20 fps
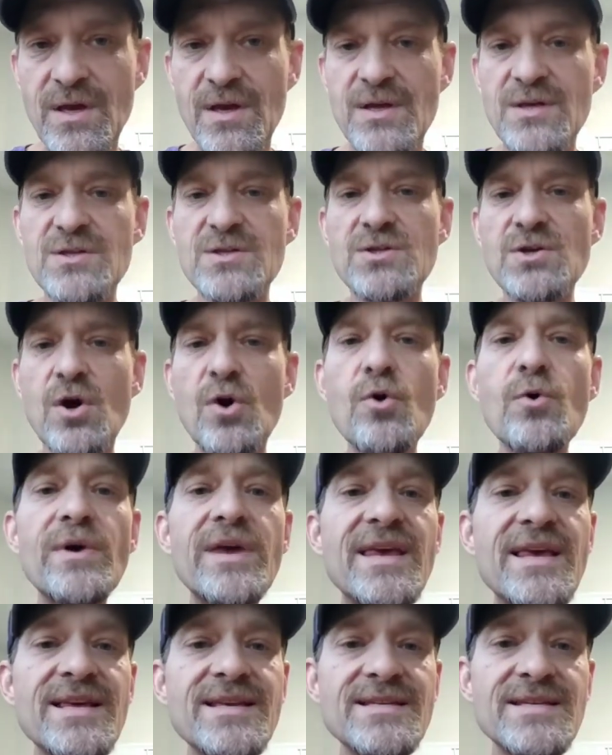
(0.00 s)
so
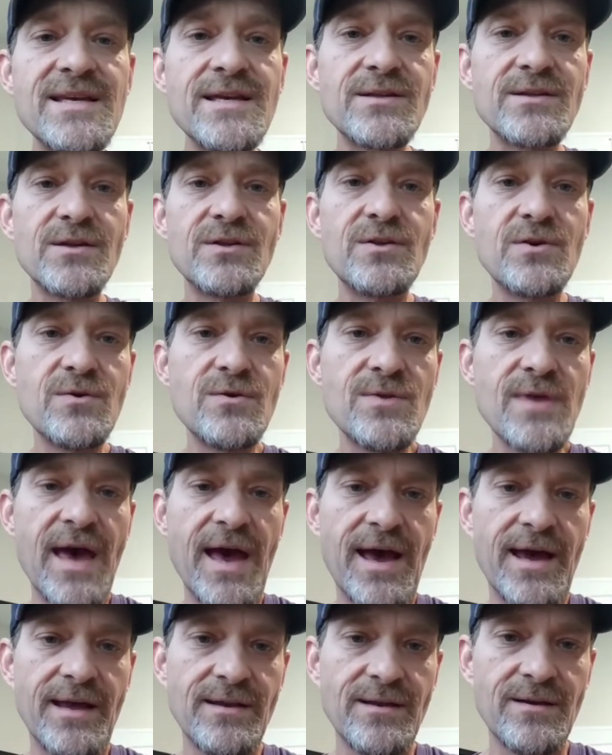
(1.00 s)
easy to do
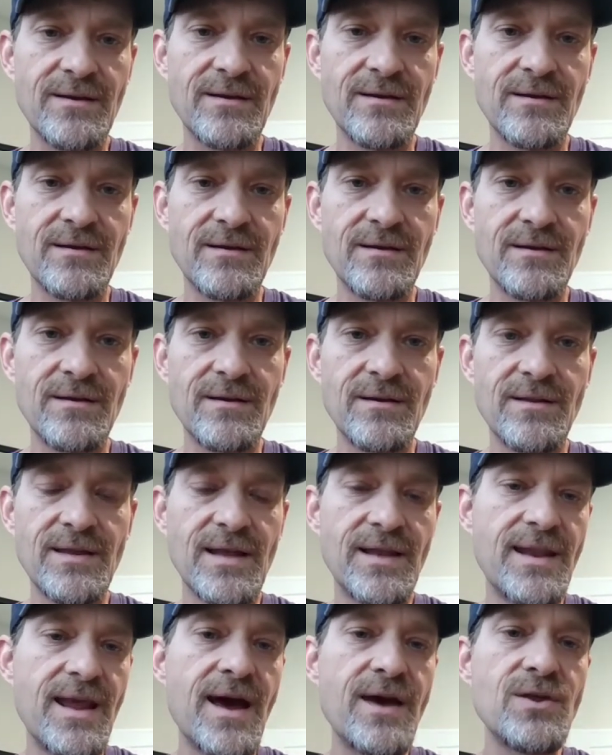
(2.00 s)
that
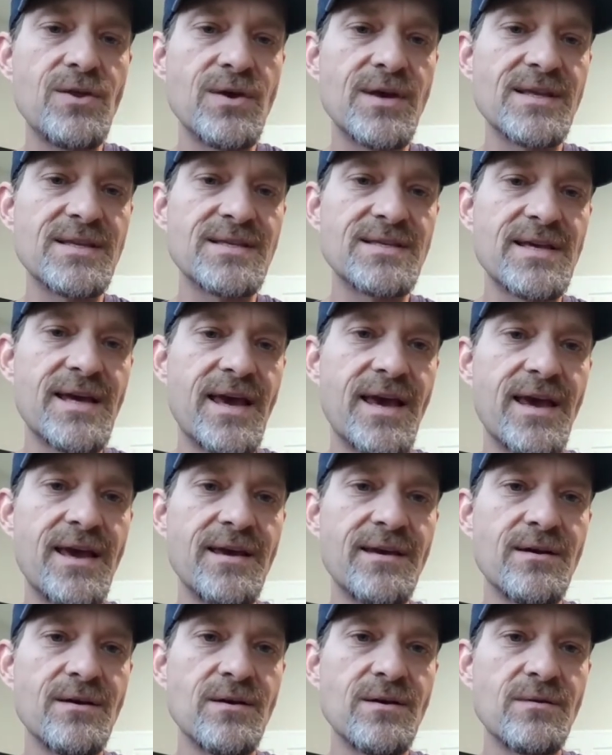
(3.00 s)
now you can say,